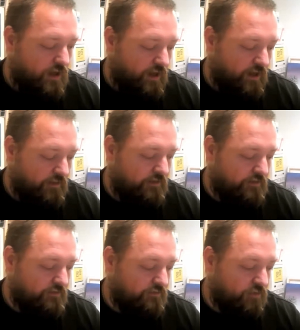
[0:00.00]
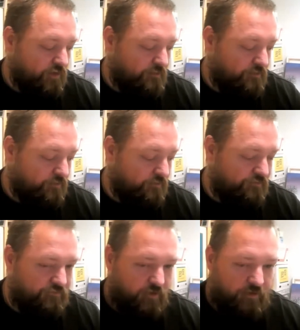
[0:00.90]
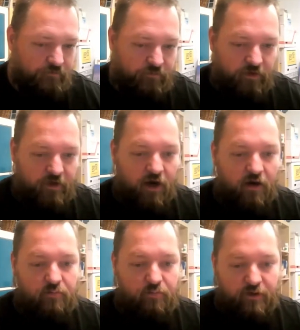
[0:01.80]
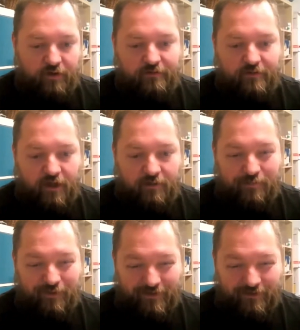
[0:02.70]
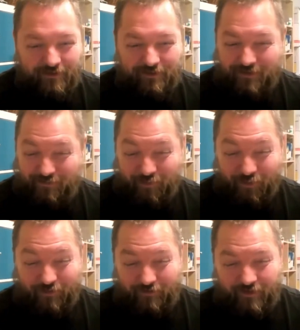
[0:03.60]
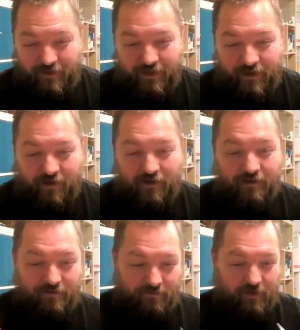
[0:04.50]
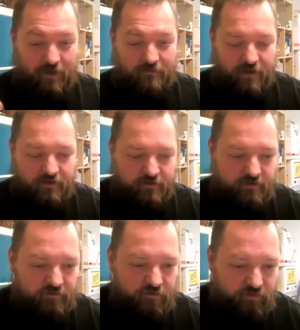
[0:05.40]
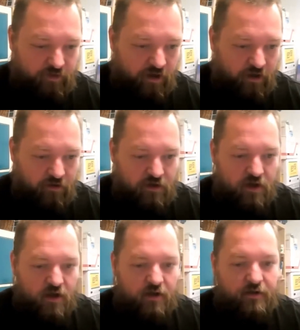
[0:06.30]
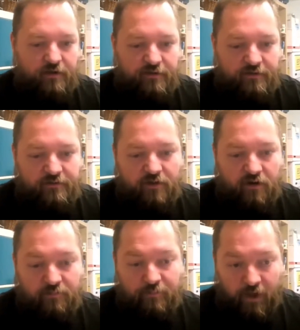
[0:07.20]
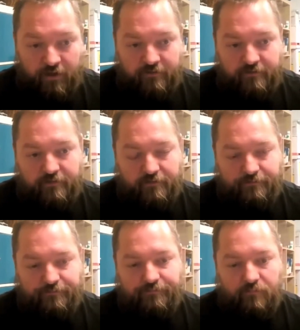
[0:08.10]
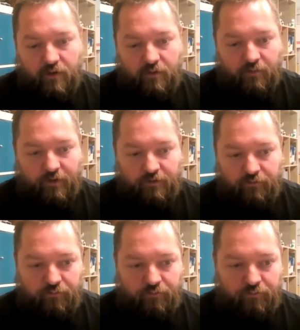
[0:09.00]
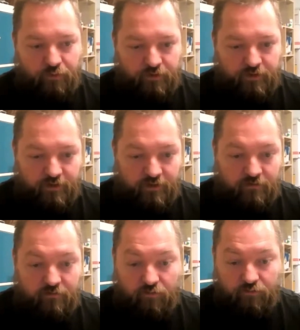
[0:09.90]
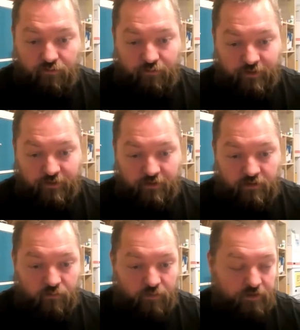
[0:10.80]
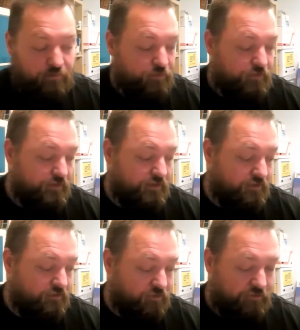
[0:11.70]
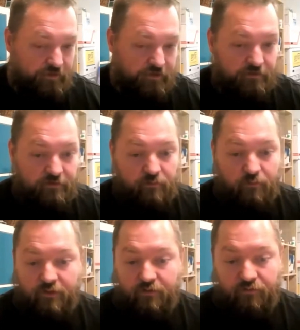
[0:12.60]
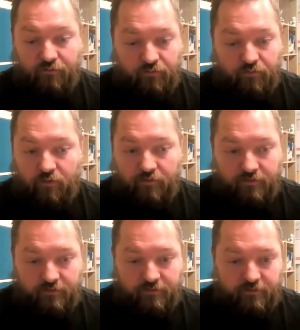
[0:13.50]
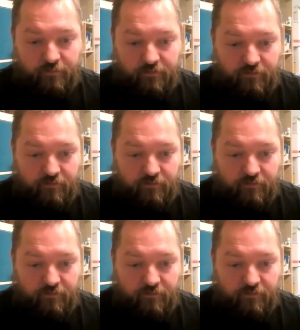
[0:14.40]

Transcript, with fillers: And so I'm I'm very hard pressed at believing that most of the AI we have access to now is unbiased when you put it in a social media, when you put it in a search engine, when you do all these tips,